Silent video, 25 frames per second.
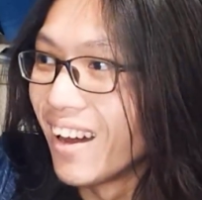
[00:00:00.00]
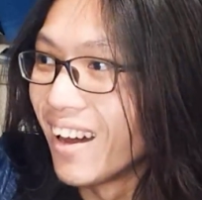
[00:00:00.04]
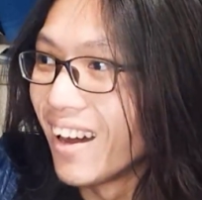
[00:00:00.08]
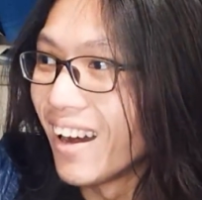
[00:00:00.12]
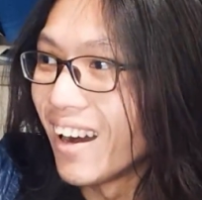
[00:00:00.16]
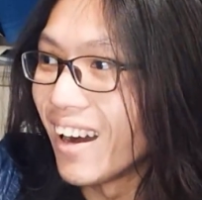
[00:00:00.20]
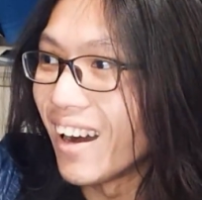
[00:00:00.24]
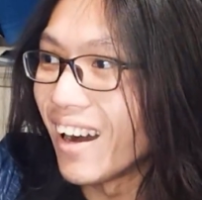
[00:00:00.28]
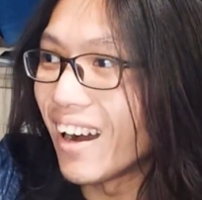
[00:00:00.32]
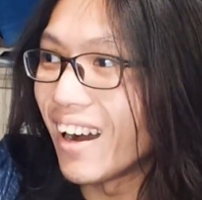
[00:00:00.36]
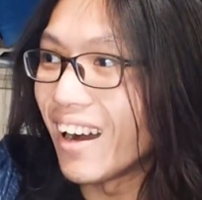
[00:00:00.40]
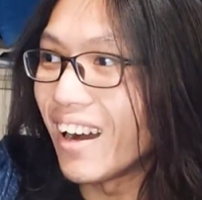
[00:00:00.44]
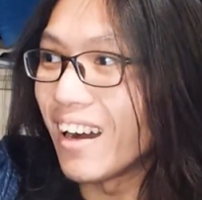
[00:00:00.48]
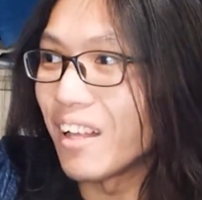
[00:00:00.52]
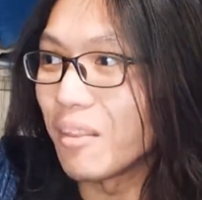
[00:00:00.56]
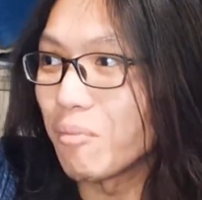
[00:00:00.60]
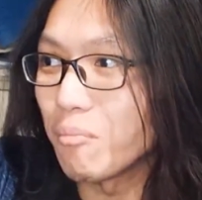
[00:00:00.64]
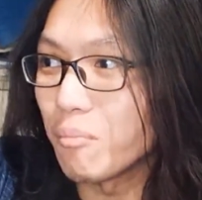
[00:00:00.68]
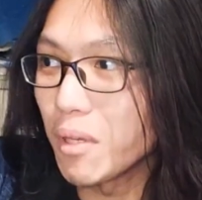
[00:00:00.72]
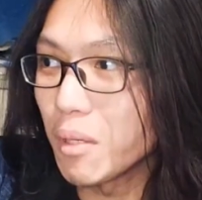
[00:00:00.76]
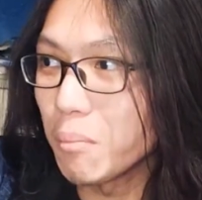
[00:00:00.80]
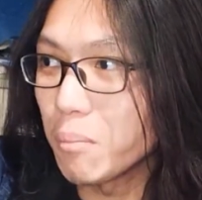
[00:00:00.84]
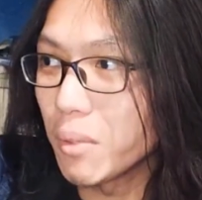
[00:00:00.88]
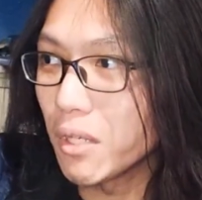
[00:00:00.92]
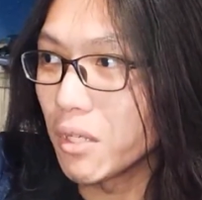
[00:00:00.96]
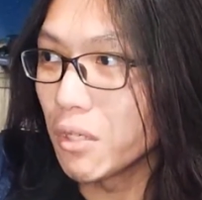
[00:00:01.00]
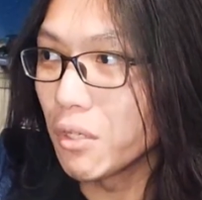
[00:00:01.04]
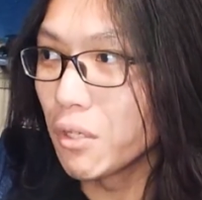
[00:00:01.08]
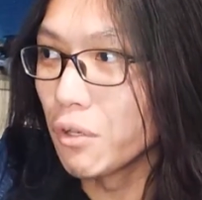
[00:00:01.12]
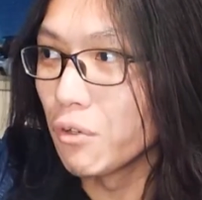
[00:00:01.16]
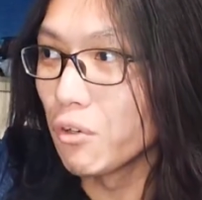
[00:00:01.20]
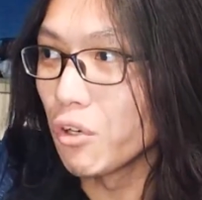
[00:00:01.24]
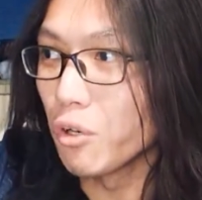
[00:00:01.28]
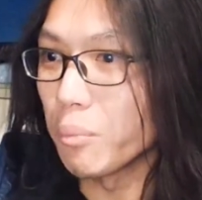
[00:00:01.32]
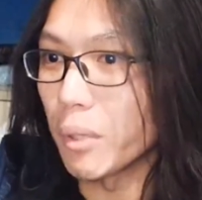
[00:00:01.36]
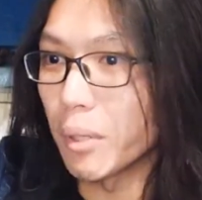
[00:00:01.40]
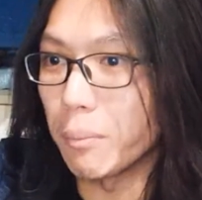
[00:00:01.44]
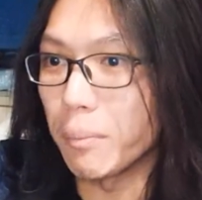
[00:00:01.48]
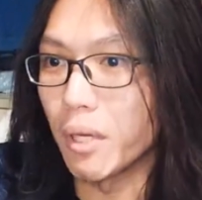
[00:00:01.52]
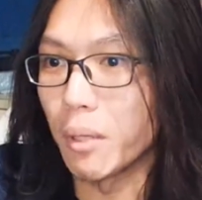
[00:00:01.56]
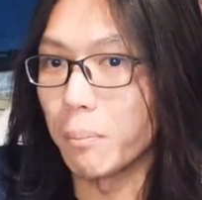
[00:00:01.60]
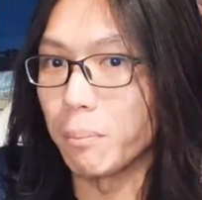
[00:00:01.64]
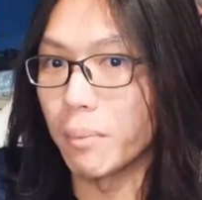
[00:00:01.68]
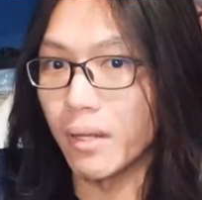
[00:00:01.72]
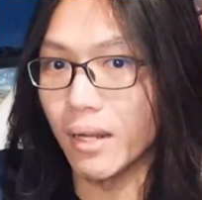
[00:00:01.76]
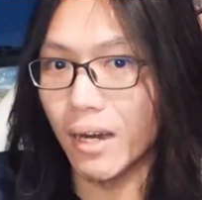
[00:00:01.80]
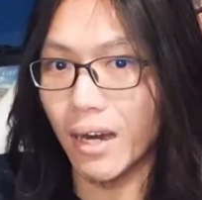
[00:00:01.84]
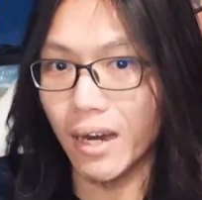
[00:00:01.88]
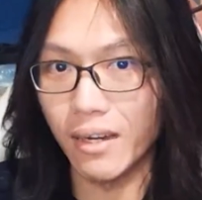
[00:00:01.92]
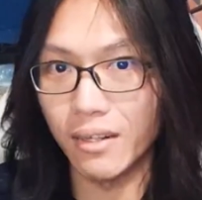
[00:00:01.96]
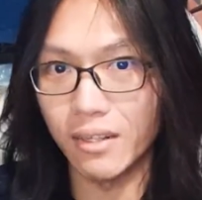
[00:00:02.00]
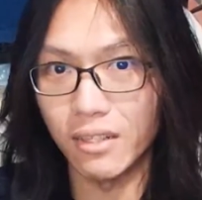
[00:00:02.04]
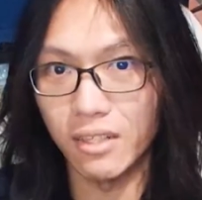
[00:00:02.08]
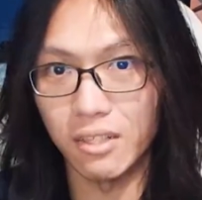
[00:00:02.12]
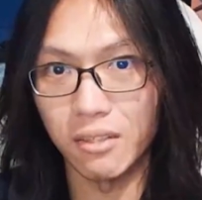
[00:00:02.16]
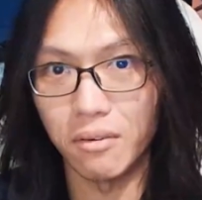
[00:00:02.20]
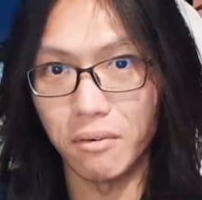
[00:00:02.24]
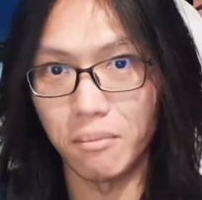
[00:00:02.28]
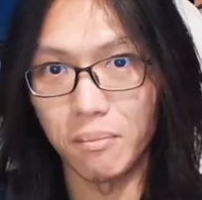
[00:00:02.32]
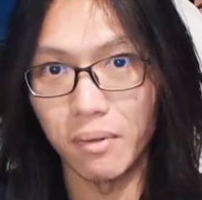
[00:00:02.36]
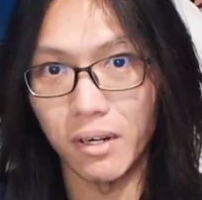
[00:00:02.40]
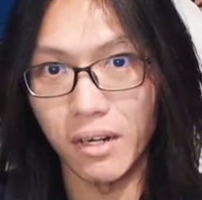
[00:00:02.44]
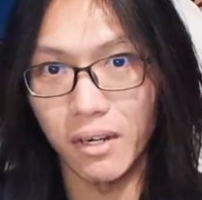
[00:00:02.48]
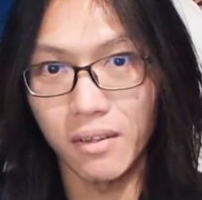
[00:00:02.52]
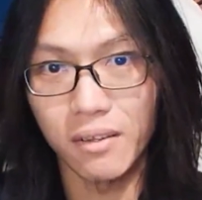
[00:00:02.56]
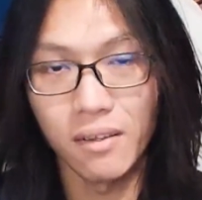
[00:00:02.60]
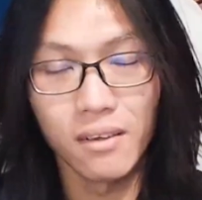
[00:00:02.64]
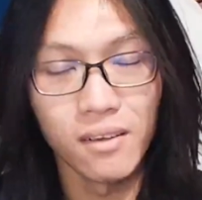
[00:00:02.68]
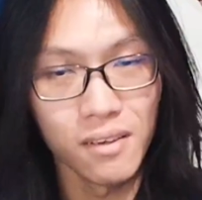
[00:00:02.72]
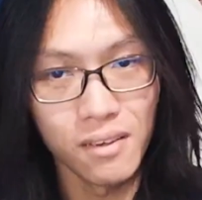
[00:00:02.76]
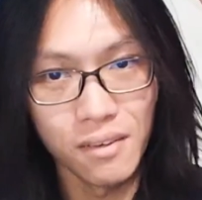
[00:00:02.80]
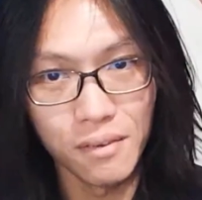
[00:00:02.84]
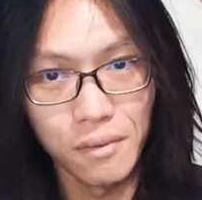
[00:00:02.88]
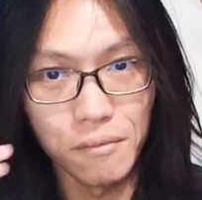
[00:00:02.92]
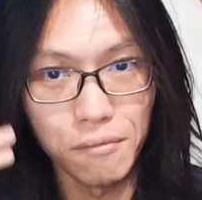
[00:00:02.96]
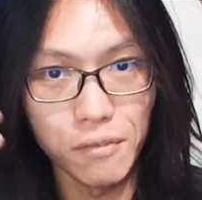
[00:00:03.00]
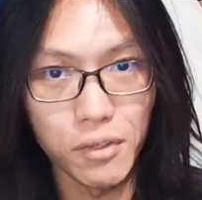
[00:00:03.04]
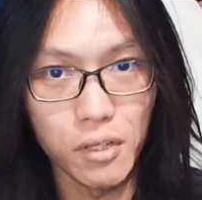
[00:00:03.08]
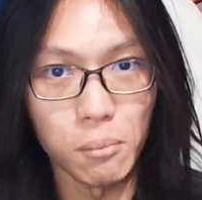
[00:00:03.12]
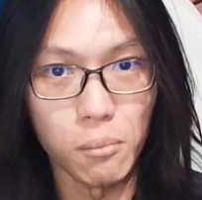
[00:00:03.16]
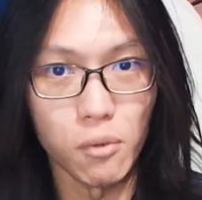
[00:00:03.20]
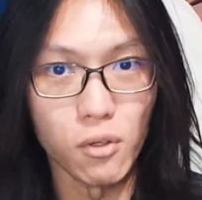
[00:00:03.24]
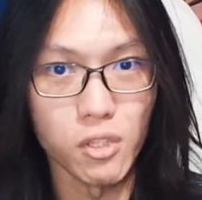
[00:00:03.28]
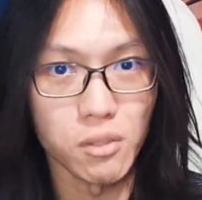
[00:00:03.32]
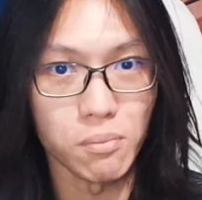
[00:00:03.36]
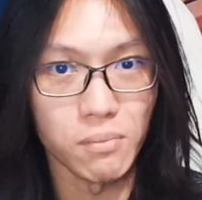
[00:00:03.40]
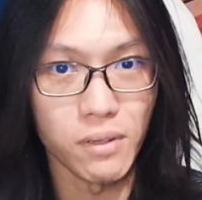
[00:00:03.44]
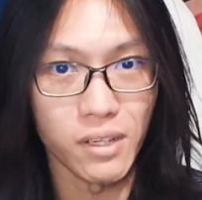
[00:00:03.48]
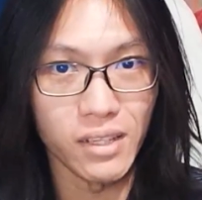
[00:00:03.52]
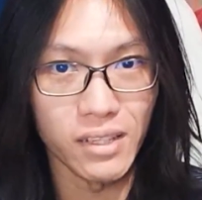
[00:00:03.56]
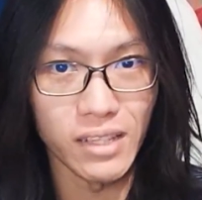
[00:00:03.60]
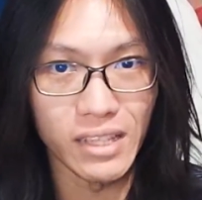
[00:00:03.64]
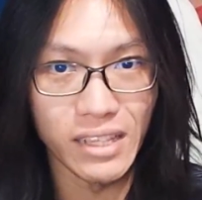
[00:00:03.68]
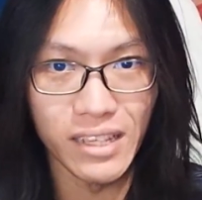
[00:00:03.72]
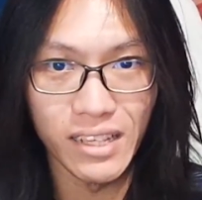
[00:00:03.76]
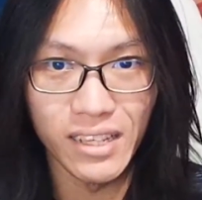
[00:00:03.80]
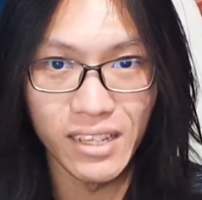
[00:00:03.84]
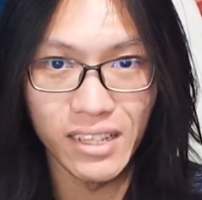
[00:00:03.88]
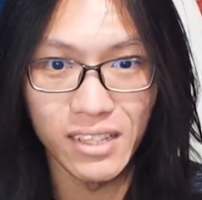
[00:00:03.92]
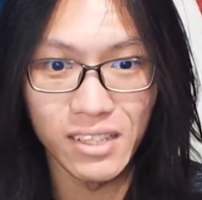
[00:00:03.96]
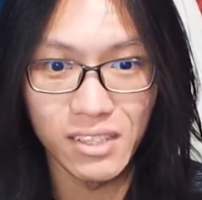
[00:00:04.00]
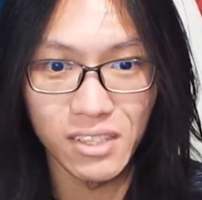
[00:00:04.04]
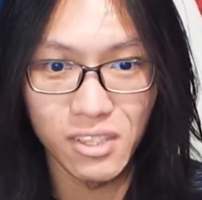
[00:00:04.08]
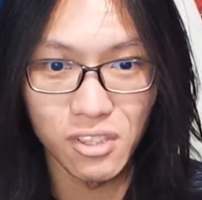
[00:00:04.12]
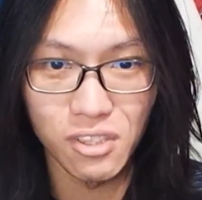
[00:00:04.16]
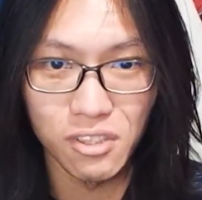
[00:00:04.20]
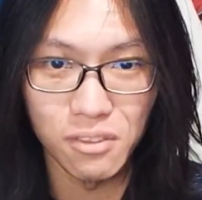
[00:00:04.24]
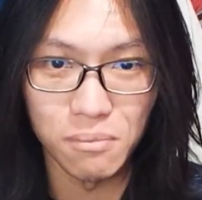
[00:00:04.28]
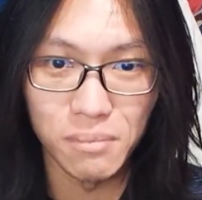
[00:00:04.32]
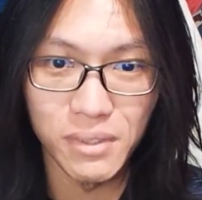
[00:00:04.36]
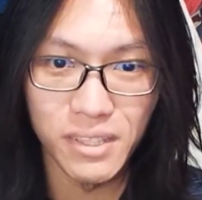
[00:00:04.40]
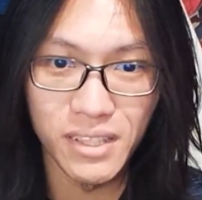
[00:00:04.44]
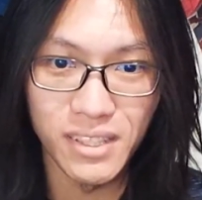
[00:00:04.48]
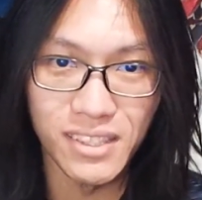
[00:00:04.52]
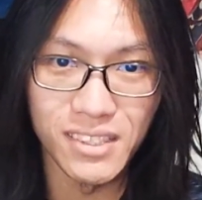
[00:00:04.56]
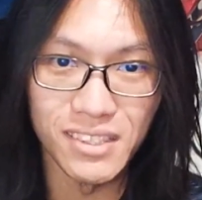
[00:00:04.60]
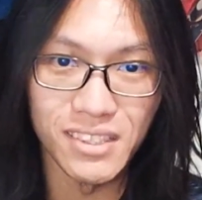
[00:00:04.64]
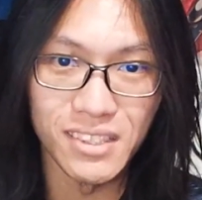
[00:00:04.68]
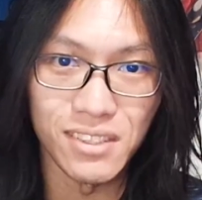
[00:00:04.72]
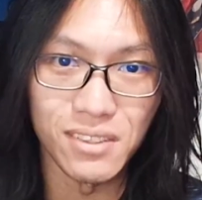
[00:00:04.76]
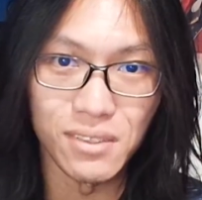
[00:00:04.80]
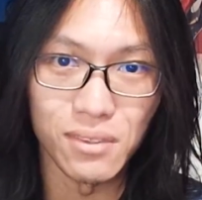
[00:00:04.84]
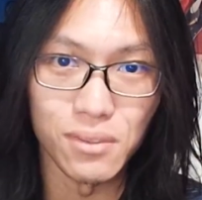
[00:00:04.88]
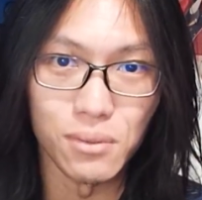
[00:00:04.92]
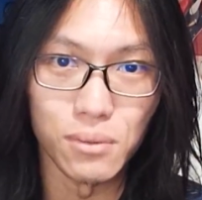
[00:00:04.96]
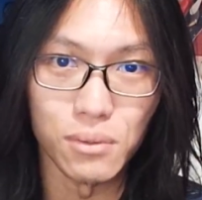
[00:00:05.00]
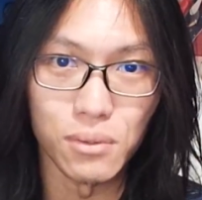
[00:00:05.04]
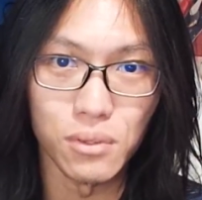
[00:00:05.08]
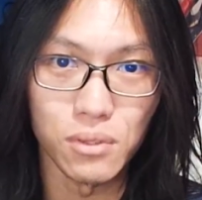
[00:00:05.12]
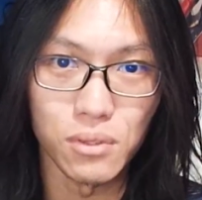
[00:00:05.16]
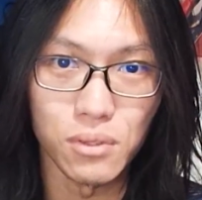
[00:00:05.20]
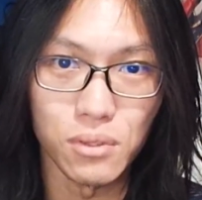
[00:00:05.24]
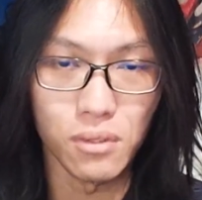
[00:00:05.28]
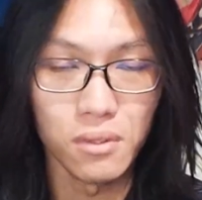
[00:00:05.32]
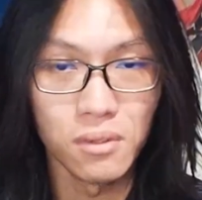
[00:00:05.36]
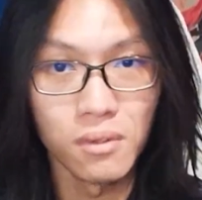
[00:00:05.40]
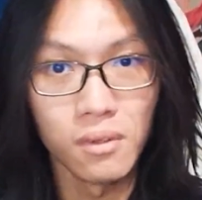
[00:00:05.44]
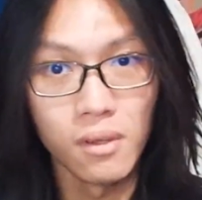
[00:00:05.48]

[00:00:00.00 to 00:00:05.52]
hard. Maybe Europe might be a bit harder, but for the most part, yeah, it should be easy to do. So